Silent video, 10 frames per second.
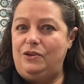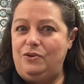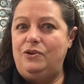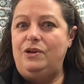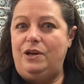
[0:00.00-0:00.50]

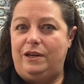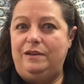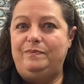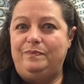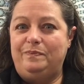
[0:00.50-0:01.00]
Good.
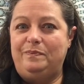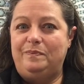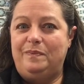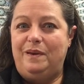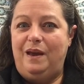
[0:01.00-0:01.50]

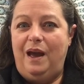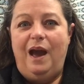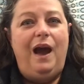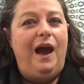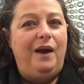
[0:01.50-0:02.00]

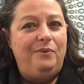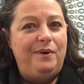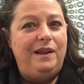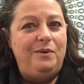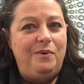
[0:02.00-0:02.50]
I
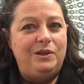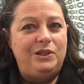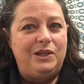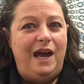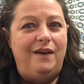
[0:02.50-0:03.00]
really want
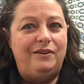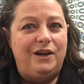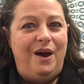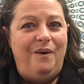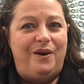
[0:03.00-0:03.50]
you to have a
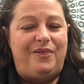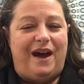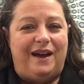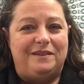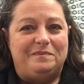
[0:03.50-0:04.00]
go at
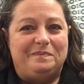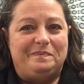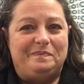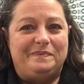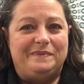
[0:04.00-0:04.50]
that.
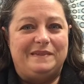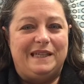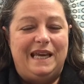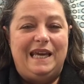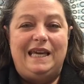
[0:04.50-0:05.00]

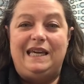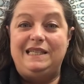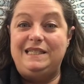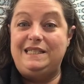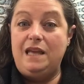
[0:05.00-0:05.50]

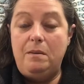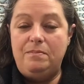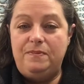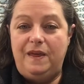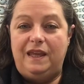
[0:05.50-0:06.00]
It's
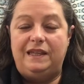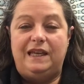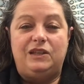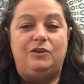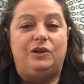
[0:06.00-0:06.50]
something
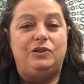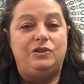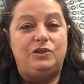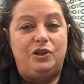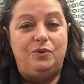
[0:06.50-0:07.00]
that you
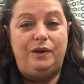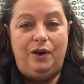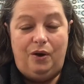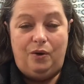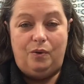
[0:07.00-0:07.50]
can do at
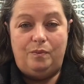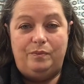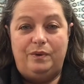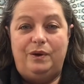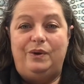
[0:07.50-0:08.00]
home,
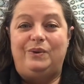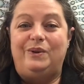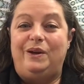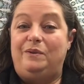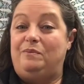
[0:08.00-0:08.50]

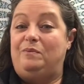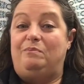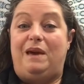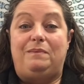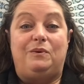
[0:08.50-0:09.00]

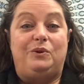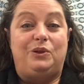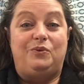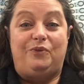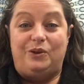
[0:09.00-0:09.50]
maybe when
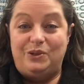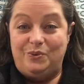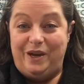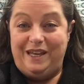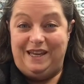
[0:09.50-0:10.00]
you first
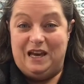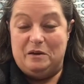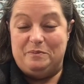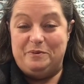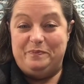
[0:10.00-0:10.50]
wake
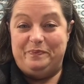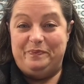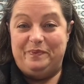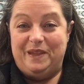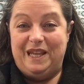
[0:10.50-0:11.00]
up,
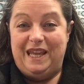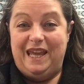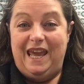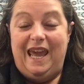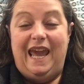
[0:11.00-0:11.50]

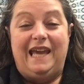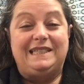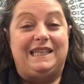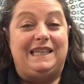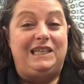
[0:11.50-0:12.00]

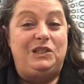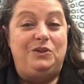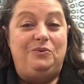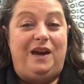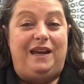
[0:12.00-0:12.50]
to get
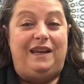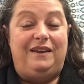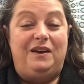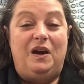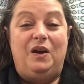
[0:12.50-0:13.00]
you ready
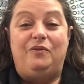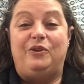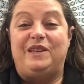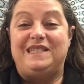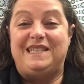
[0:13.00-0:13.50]

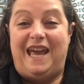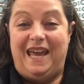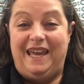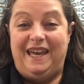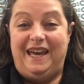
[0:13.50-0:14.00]
for the
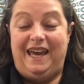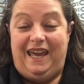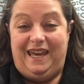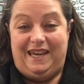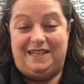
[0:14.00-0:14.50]
day
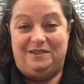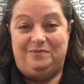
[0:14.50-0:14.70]
ahead.